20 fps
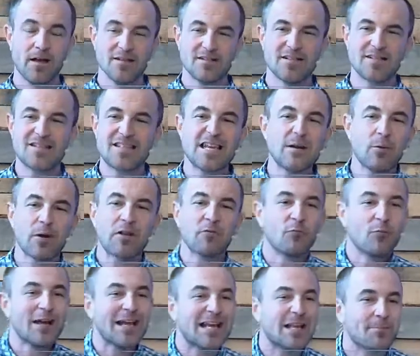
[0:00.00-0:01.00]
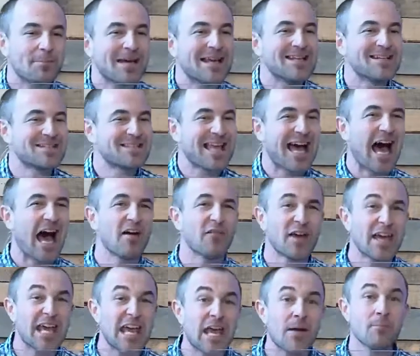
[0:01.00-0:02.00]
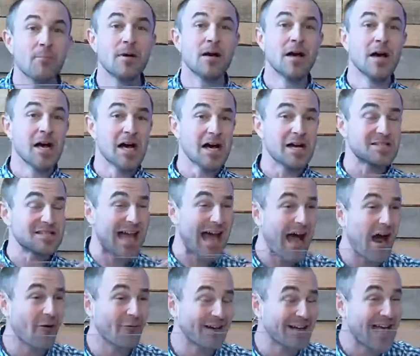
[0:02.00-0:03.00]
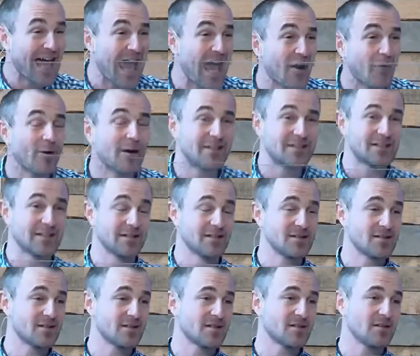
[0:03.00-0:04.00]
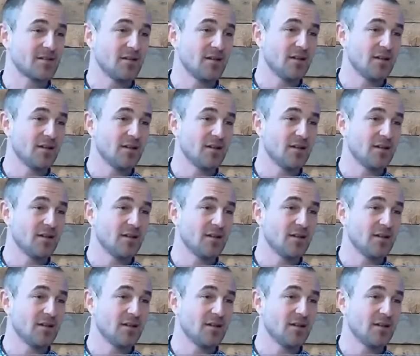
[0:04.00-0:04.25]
to see what it really means to have him as our inheritance.